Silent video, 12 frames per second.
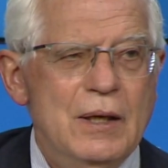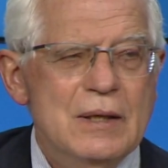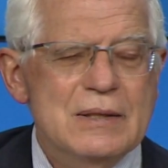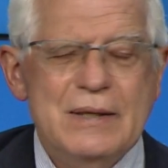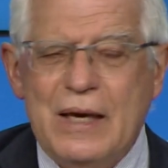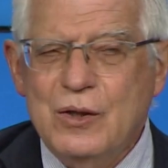
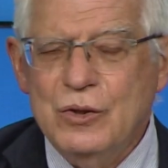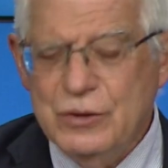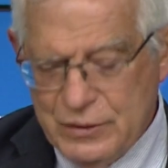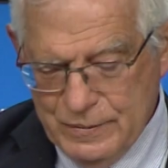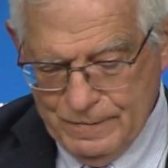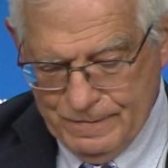
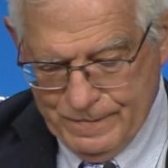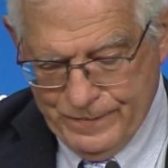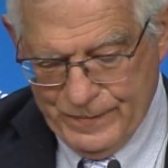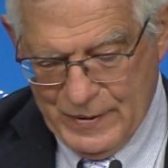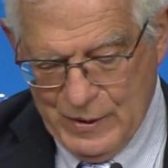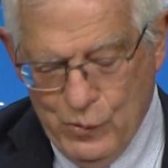Second,
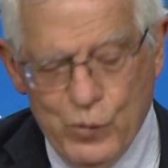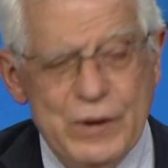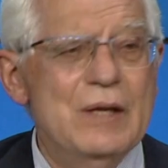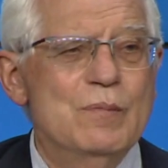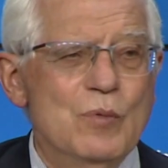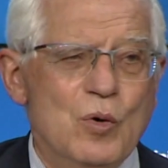we
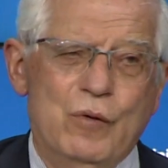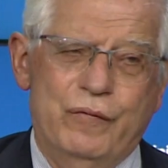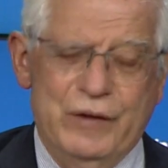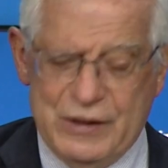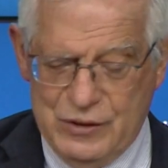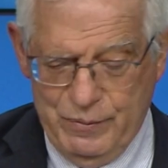need more
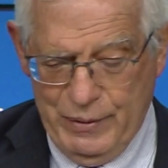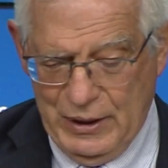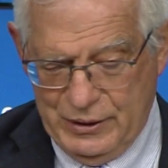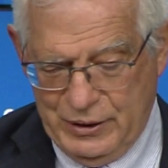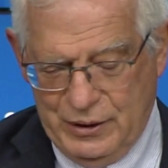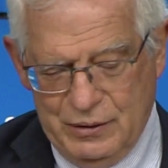
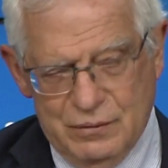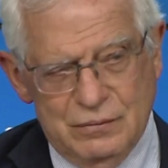flexibility.